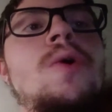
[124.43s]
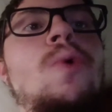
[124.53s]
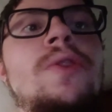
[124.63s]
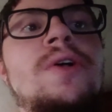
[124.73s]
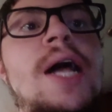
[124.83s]

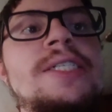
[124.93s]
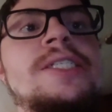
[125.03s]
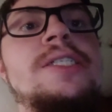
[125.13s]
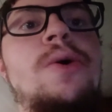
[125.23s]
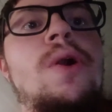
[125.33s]
One of the last
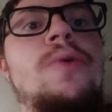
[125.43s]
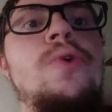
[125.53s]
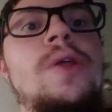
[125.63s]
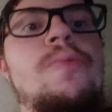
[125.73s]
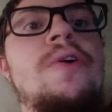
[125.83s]
things I want to
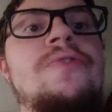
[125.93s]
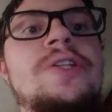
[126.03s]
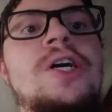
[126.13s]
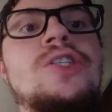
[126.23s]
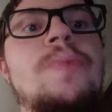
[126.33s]
really briefly
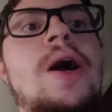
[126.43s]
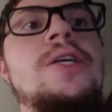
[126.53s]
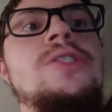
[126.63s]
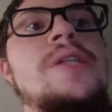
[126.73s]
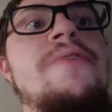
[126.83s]
touch upon
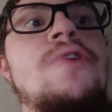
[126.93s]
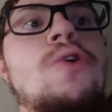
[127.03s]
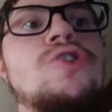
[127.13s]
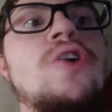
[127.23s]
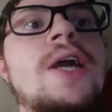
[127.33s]
is leave
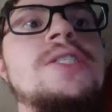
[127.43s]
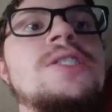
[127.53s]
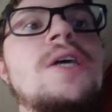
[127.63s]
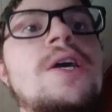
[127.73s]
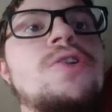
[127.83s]
no
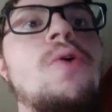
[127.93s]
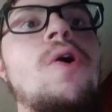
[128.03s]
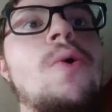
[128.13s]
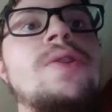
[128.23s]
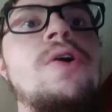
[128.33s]
trace. Don't
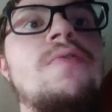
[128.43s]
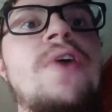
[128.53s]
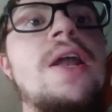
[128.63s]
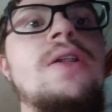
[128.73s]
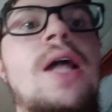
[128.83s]
go in there and
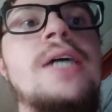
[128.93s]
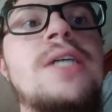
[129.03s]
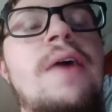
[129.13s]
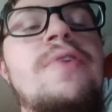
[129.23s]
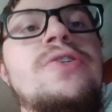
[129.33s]
vandalize,
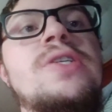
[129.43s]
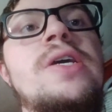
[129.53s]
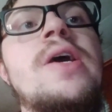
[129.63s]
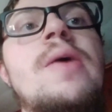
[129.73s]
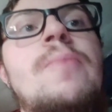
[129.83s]

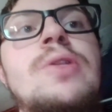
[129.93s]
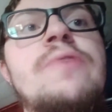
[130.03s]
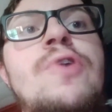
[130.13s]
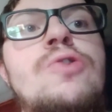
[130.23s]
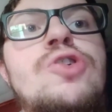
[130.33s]
obviously, but
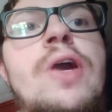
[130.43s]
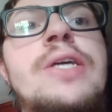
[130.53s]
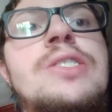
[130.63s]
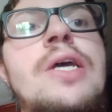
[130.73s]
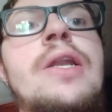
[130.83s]
leave no
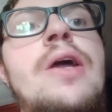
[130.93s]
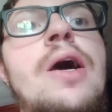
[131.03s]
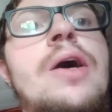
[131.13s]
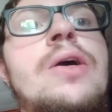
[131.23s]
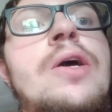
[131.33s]
trace, and
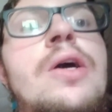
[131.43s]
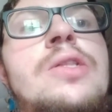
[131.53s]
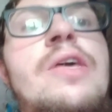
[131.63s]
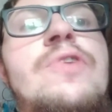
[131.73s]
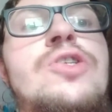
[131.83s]

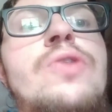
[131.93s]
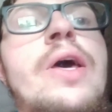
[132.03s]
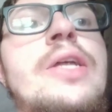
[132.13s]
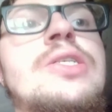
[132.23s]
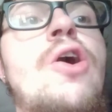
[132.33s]
leave it so
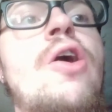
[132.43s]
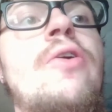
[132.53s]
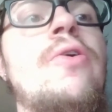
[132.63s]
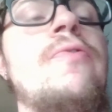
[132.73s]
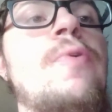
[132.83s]
that it's
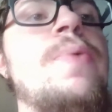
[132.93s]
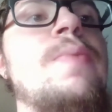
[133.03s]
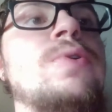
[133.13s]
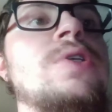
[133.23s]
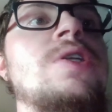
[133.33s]
harder for
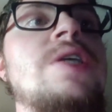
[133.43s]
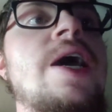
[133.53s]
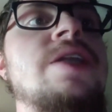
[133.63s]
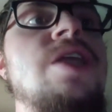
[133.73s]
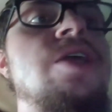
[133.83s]
people to
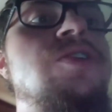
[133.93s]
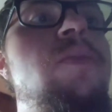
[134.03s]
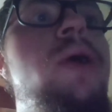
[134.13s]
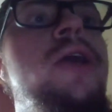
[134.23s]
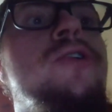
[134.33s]
detect that
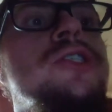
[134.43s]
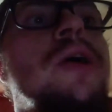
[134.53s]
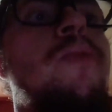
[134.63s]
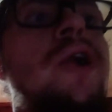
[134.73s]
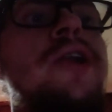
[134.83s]
somebody or
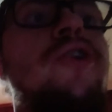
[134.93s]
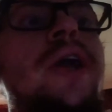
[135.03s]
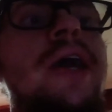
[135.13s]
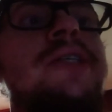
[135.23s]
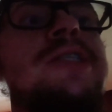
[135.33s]
someone, in your
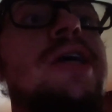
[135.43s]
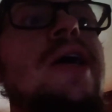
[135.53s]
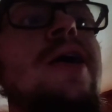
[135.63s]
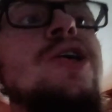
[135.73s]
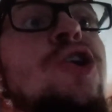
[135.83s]
case,
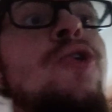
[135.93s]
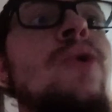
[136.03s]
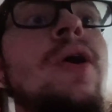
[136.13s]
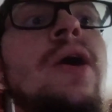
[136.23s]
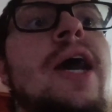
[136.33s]

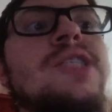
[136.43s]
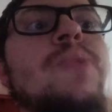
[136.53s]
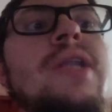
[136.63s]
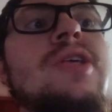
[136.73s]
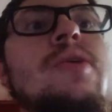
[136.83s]
you, has
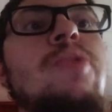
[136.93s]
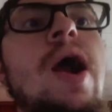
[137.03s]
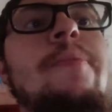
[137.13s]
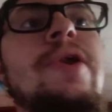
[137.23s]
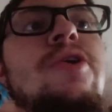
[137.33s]
been to the
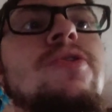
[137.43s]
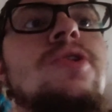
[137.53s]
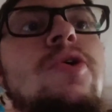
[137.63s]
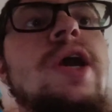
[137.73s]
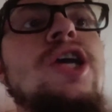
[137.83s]
property or the
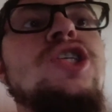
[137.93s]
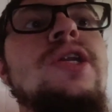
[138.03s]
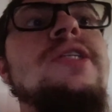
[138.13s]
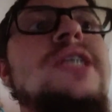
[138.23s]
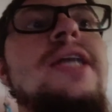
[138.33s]

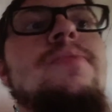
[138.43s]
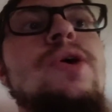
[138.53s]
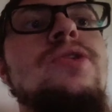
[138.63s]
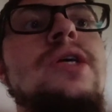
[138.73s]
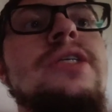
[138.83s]
location inside the
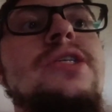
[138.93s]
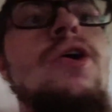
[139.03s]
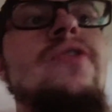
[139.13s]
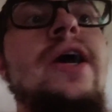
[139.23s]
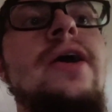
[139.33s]
buildings and
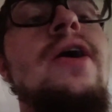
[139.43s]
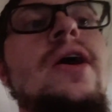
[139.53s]
all that